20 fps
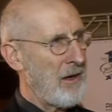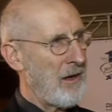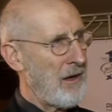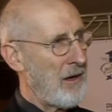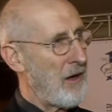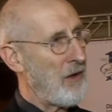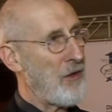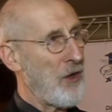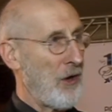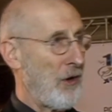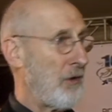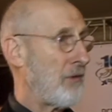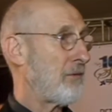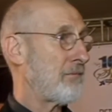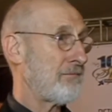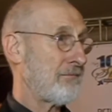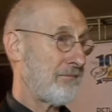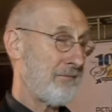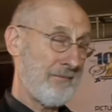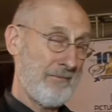Although
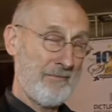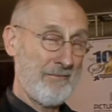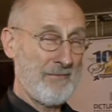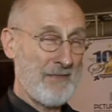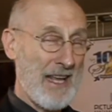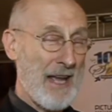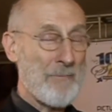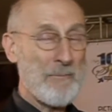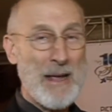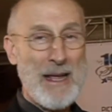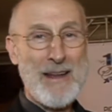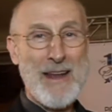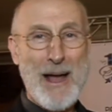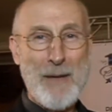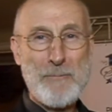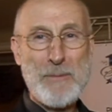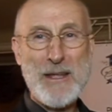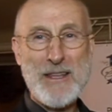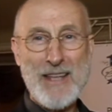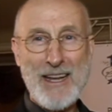that may
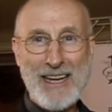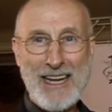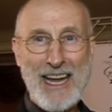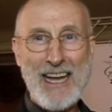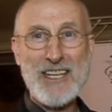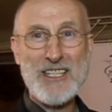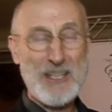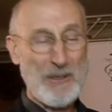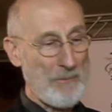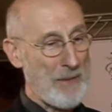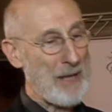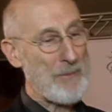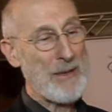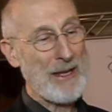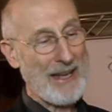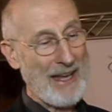not be the case, it may be